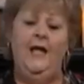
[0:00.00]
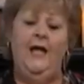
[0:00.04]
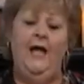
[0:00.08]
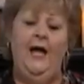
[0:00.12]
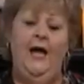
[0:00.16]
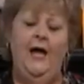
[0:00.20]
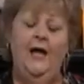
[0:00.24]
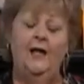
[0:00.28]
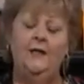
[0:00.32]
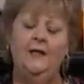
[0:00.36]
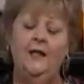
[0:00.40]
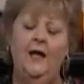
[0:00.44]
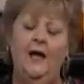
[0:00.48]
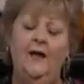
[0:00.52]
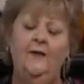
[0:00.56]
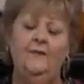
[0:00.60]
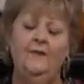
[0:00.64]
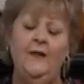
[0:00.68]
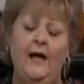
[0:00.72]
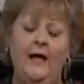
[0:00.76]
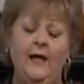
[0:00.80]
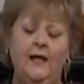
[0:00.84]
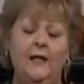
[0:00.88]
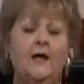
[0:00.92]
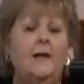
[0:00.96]
And
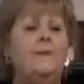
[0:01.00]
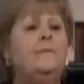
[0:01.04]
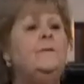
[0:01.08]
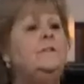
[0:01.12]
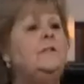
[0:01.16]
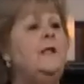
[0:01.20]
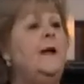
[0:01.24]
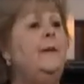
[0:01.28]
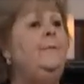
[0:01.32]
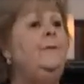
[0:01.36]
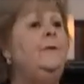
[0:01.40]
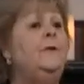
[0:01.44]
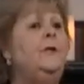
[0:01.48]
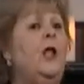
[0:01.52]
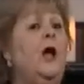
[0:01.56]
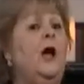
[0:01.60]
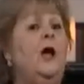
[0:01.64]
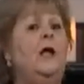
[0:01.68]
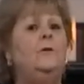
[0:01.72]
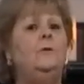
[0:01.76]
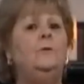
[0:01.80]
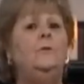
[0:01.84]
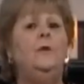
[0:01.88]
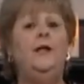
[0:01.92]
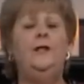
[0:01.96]
that comes up a
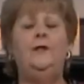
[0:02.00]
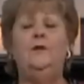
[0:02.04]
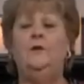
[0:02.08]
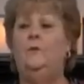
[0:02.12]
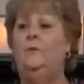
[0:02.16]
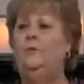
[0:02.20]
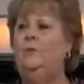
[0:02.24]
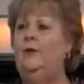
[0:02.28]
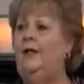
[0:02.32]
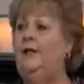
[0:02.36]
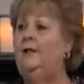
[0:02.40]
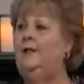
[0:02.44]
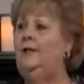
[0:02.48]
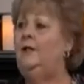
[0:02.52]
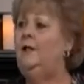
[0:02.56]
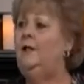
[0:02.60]
lot when